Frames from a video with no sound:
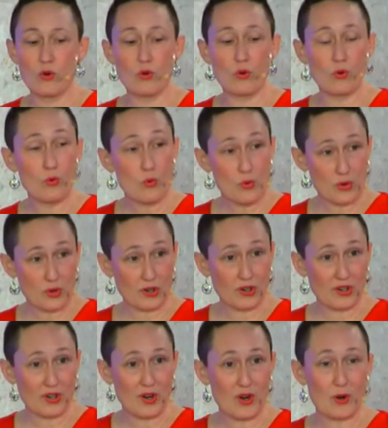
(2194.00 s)

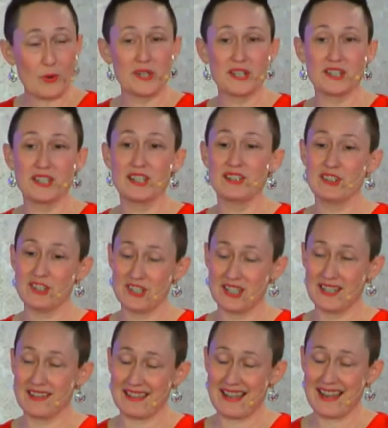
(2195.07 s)
Or are we going to look
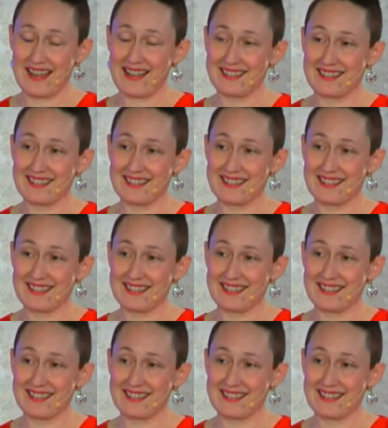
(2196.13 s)
at that